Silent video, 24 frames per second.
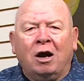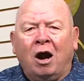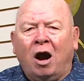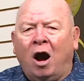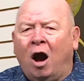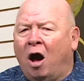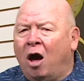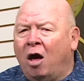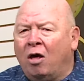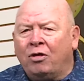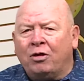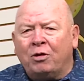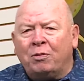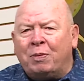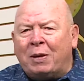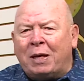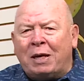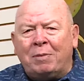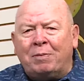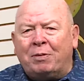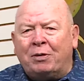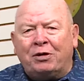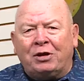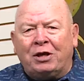all the
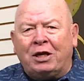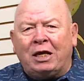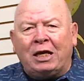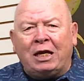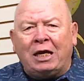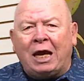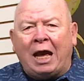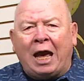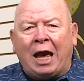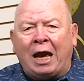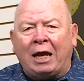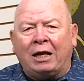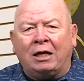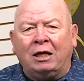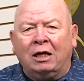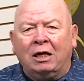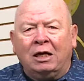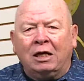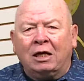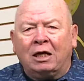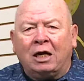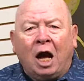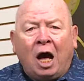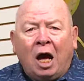people that he had
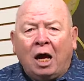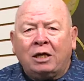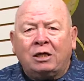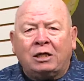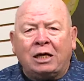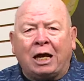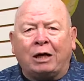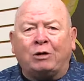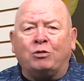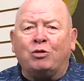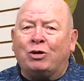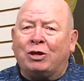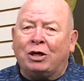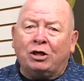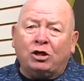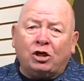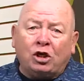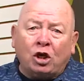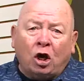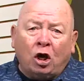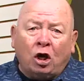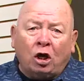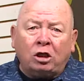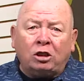contact with,
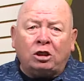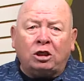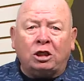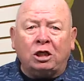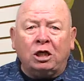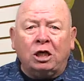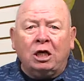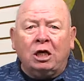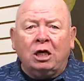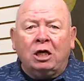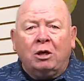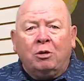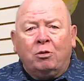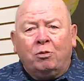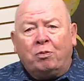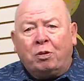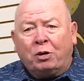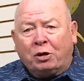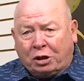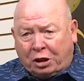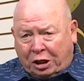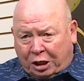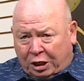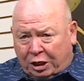adults,
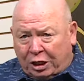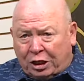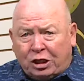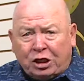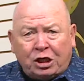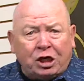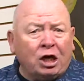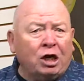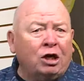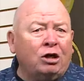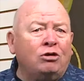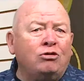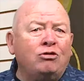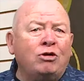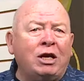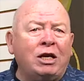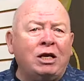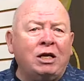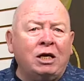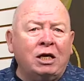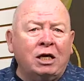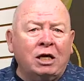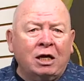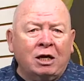particularly
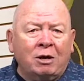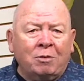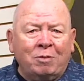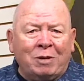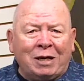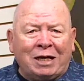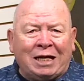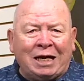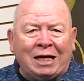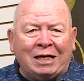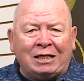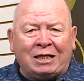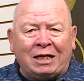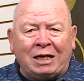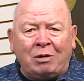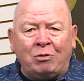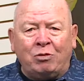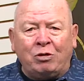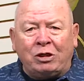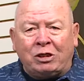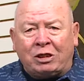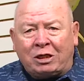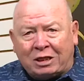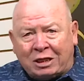children, because he
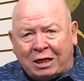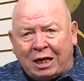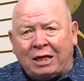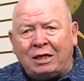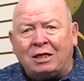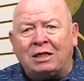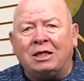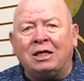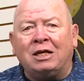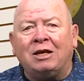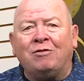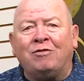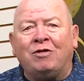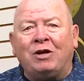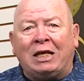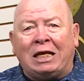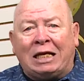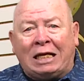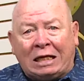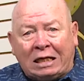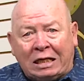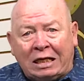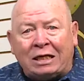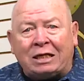was sensitive and
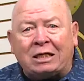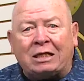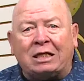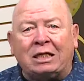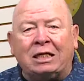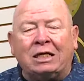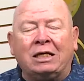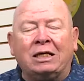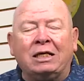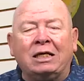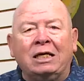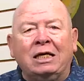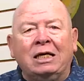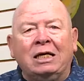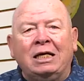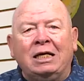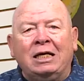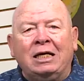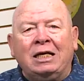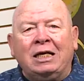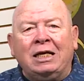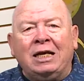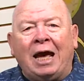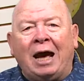he listened.
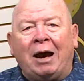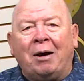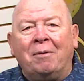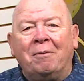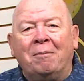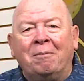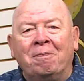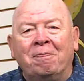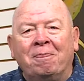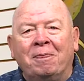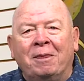Now,